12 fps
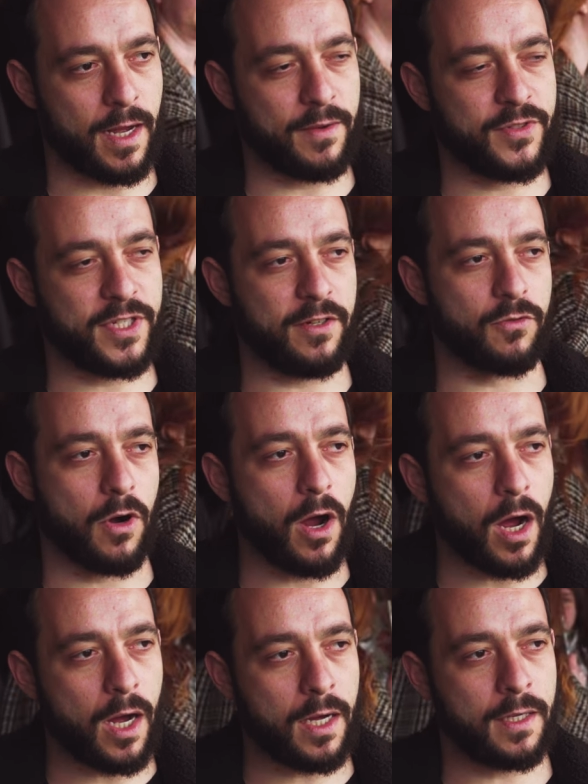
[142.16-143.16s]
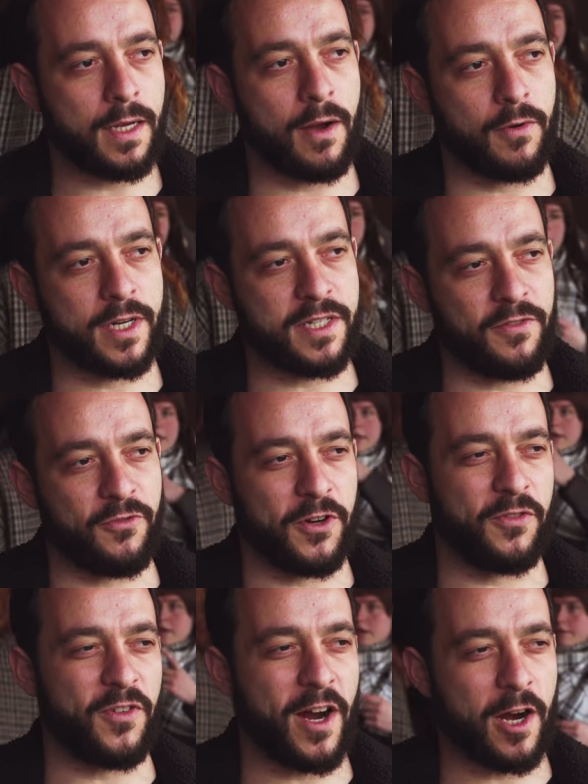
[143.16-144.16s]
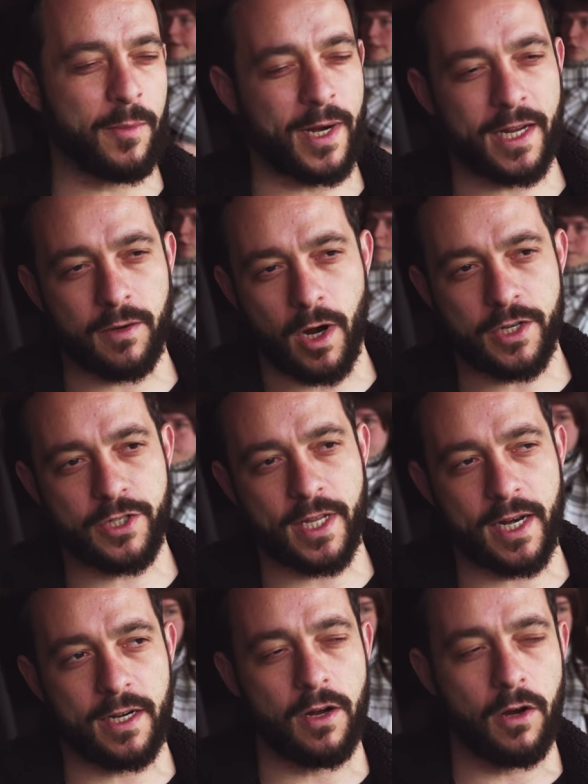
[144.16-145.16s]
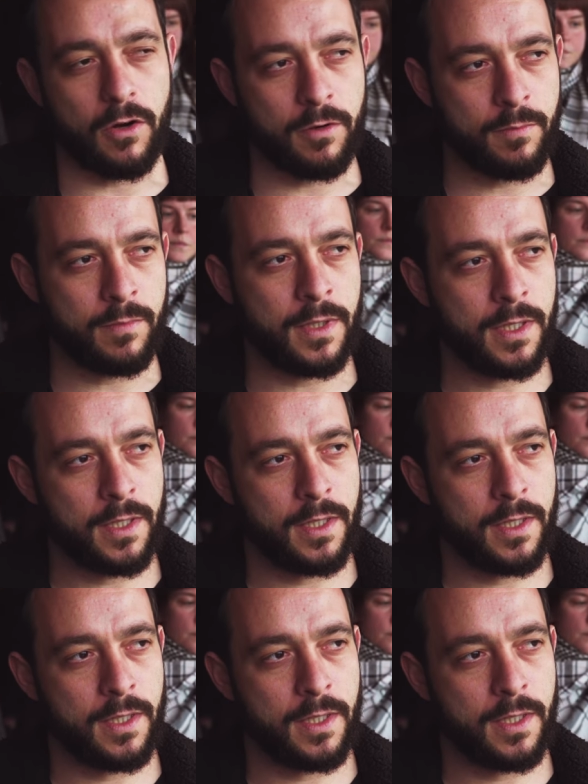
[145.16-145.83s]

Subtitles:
I've seen Raw. I want to see Free Fire, but I could watch that at home.